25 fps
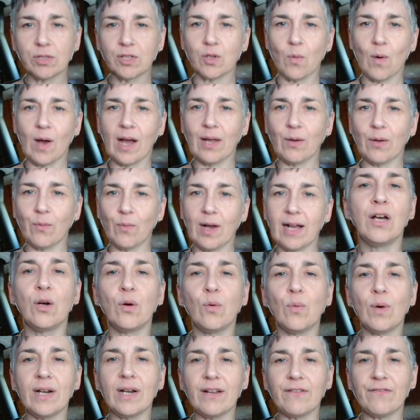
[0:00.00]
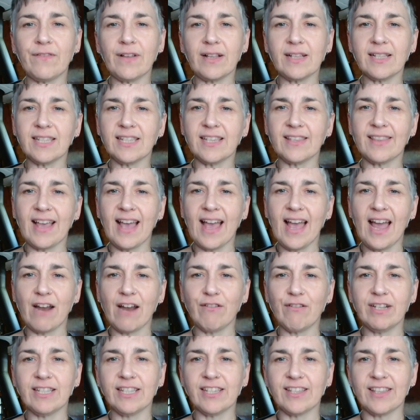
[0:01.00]
quite well. When I felted the
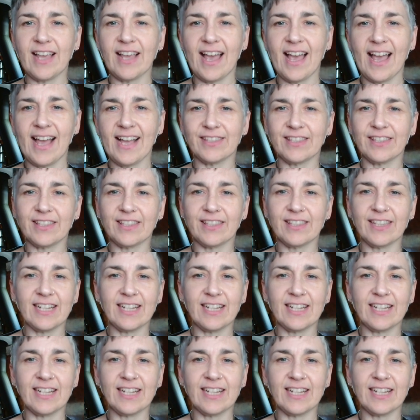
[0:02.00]
hair into the head,